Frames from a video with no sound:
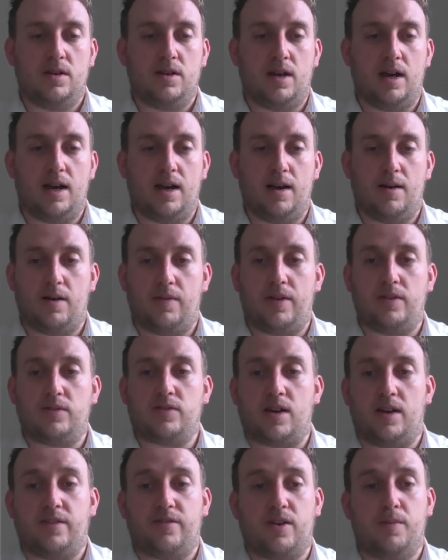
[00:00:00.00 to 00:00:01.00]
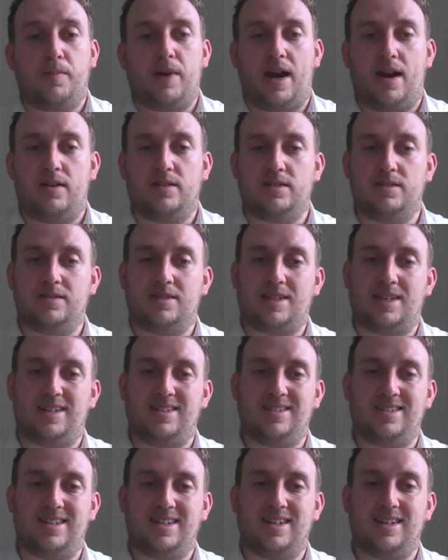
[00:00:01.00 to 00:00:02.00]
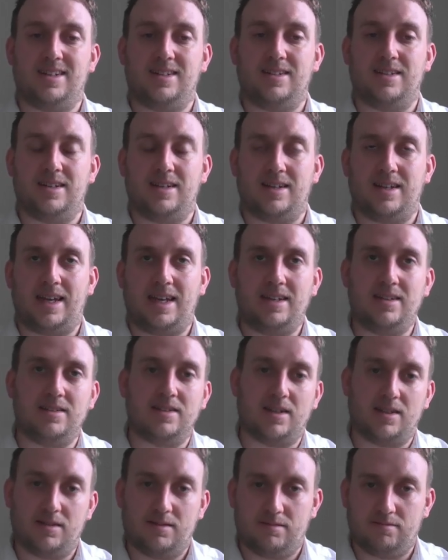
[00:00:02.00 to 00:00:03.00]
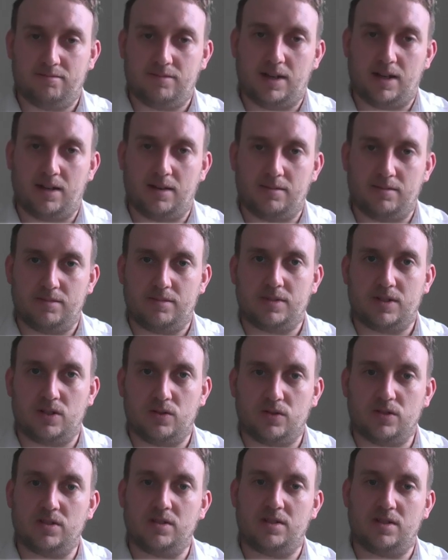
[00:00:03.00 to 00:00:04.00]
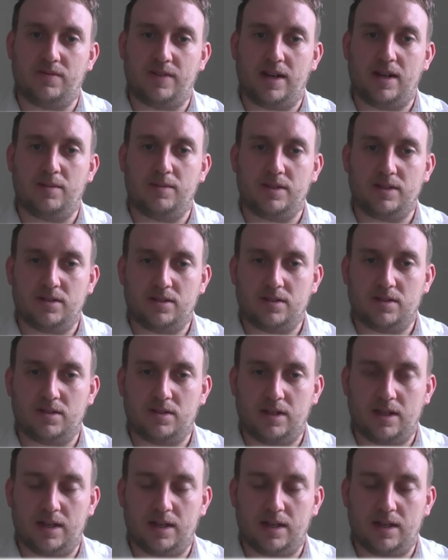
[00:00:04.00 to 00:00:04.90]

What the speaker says: those kind of comparisons can hinder children's developments.